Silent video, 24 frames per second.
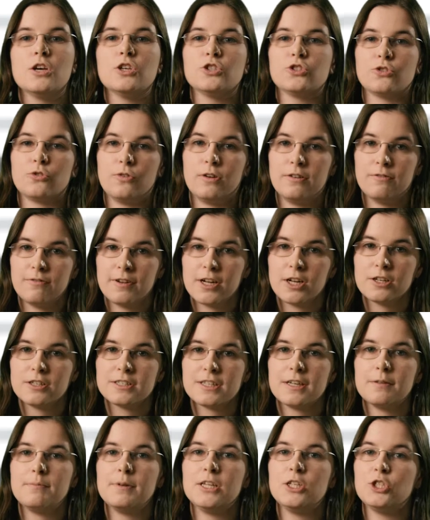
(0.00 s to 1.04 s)
Screen readers
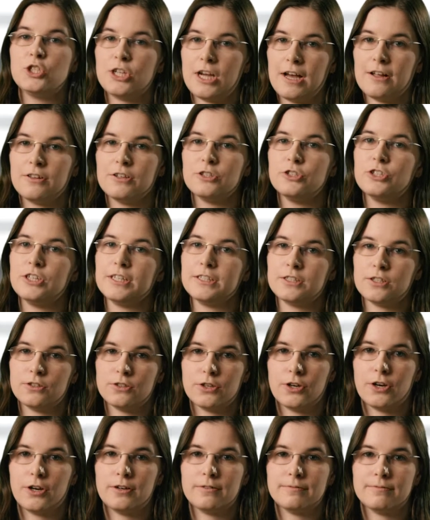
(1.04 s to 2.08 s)
can be challenging to
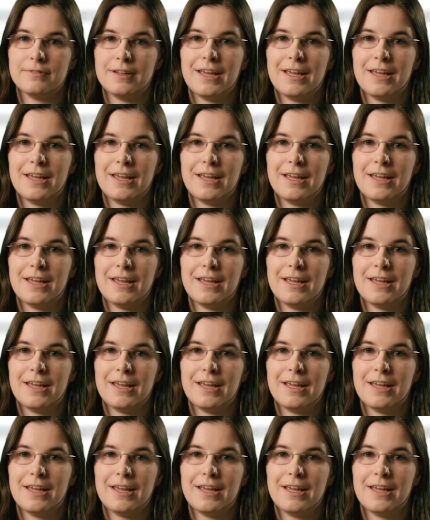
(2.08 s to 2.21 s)
learn.